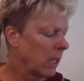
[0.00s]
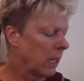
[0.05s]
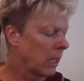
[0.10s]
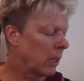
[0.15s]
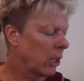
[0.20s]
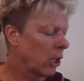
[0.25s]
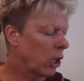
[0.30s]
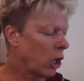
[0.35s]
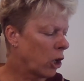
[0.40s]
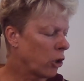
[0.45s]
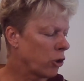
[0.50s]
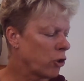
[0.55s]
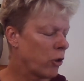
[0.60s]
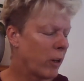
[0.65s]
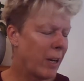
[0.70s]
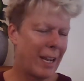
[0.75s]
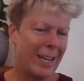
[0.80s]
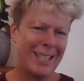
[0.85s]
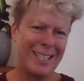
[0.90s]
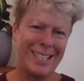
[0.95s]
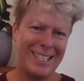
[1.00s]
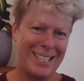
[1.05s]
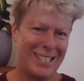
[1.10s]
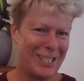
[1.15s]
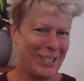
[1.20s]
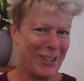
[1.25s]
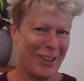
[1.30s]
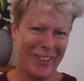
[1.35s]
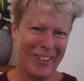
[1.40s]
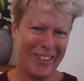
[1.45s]
The contract is
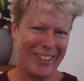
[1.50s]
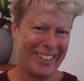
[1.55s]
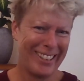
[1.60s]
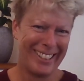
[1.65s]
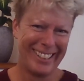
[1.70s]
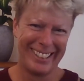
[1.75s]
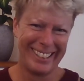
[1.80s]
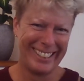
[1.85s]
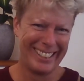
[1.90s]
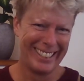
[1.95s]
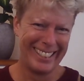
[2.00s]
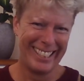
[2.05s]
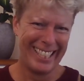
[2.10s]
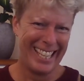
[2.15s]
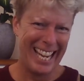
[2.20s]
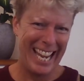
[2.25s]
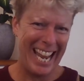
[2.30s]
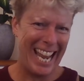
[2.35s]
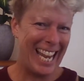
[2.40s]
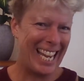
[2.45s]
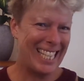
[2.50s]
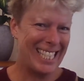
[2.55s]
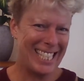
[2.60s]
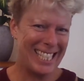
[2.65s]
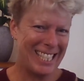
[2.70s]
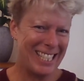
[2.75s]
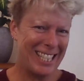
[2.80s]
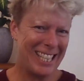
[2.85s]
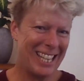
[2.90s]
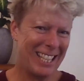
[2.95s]
not...
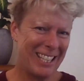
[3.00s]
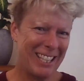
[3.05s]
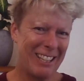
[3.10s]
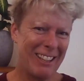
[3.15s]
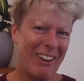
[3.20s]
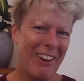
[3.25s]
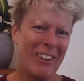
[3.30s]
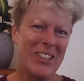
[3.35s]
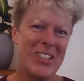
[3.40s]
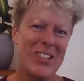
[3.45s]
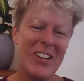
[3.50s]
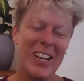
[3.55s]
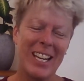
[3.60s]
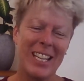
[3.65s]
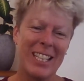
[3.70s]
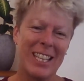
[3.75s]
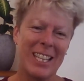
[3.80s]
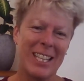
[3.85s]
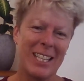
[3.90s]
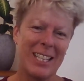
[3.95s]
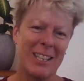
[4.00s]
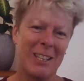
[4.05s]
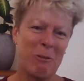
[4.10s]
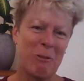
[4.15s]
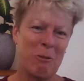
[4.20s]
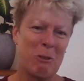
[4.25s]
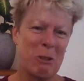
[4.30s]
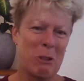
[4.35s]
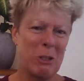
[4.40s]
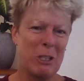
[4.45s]
As the contract that the
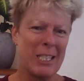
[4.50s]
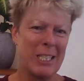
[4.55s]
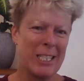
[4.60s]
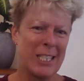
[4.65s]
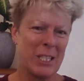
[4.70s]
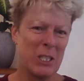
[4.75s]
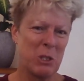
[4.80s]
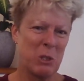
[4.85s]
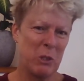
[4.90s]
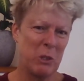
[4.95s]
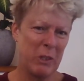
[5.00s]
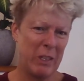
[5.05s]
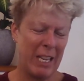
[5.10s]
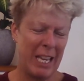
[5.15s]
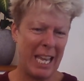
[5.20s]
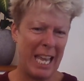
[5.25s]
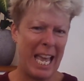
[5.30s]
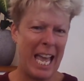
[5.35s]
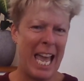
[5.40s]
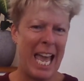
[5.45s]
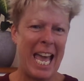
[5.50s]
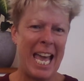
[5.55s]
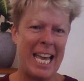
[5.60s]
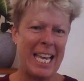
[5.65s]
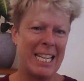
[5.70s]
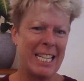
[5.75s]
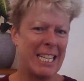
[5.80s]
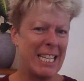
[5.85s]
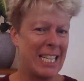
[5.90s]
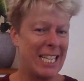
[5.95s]
rulers thought they
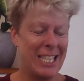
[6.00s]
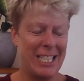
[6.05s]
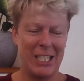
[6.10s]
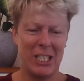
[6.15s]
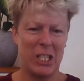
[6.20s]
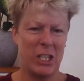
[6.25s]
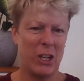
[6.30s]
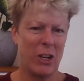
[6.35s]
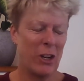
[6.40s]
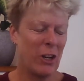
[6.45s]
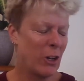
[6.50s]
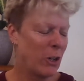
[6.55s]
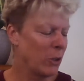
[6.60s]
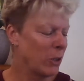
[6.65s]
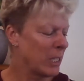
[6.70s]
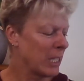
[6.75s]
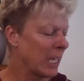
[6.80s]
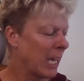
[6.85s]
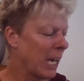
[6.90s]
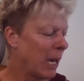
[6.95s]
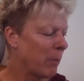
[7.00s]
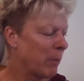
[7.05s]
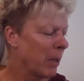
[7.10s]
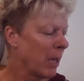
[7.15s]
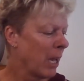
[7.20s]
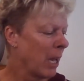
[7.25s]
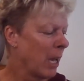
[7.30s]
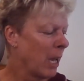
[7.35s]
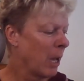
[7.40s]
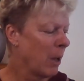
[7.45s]
had is not holding up.
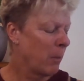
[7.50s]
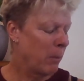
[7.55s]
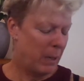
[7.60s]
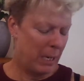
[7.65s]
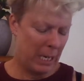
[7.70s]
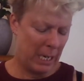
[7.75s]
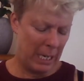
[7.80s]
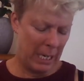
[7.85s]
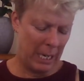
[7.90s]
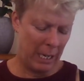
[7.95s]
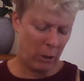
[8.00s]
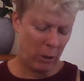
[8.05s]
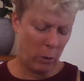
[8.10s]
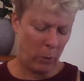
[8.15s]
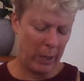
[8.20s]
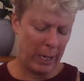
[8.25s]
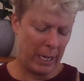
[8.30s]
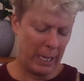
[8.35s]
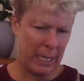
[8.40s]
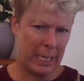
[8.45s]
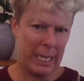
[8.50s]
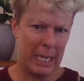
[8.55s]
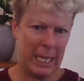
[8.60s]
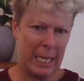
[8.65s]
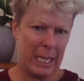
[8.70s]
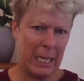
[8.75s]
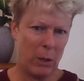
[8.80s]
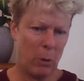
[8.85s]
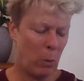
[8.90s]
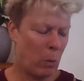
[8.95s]
But anyhow,
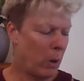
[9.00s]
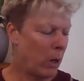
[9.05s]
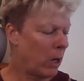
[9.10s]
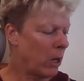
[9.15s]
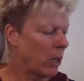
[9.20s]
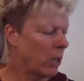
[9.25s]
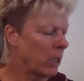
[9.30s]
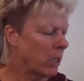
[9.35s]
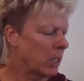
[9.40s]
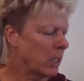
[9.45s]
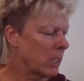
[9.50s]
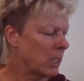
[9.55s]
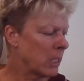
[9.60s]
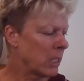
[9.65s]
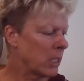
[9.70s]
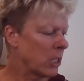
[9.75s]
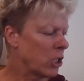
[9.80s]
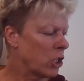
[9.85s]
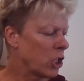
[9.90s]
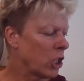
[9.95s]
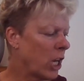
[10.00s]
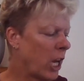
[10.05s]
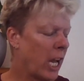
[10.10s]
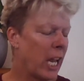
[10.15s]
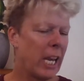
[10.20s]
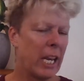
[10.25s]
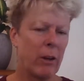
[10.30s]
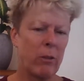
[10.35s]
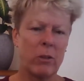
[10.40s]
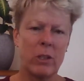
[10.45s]
quickly,
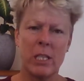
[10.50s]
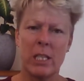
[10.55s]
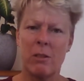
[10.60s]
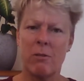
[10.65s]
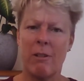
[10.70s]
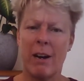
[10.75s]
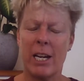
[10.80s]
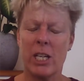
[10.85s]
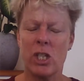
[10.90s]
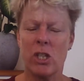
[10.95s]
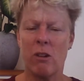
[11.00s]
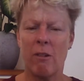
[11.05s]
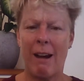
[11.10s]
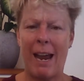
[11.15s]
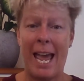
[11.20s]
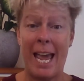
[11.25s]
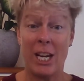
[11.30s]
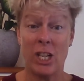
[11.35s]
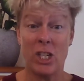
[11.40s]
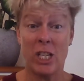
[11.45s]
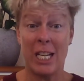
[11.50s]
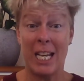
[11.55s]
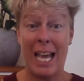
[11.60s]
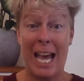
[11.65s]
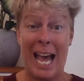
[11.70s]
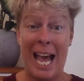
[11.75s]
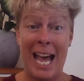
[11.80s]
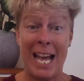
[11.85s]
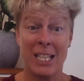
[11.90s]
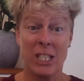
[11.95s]
did Russia actually
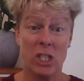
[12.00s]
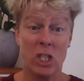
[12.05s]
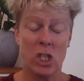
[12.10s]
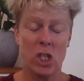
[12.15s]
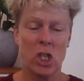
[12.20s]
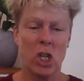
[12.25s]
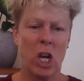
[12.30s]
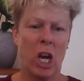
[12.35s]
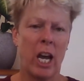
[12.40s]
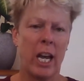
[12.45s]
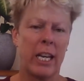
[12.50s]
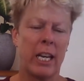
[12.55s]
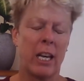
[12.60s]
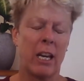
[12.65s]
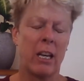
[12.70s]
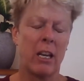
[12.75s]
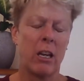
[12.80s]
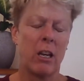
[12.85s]
ask China